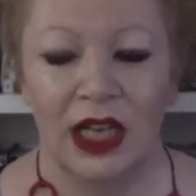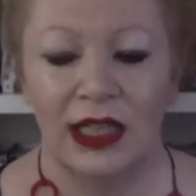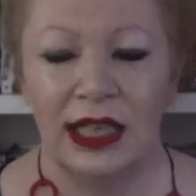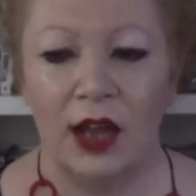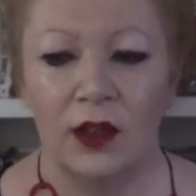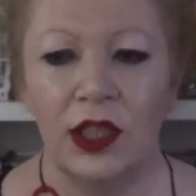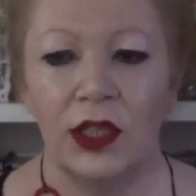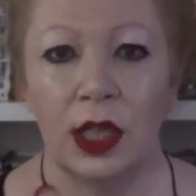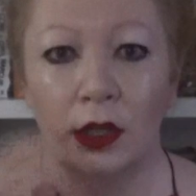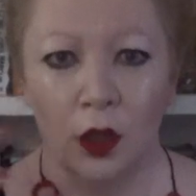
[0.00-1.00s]
Now, this is
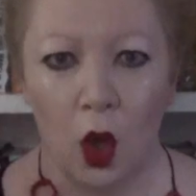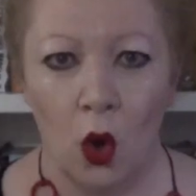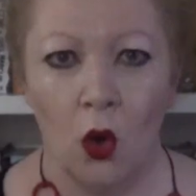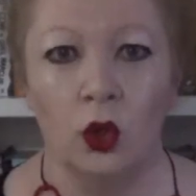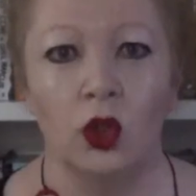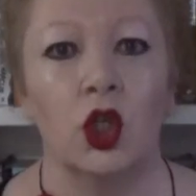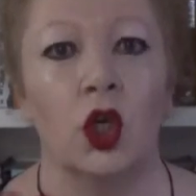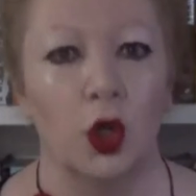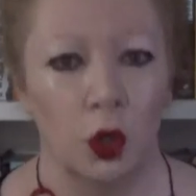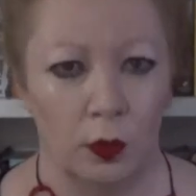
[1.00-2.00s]
a
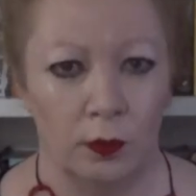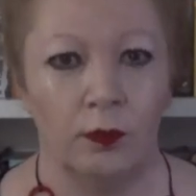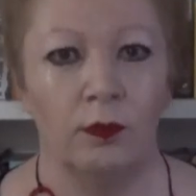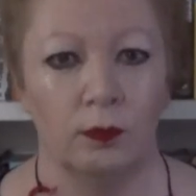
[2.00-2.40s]
long-term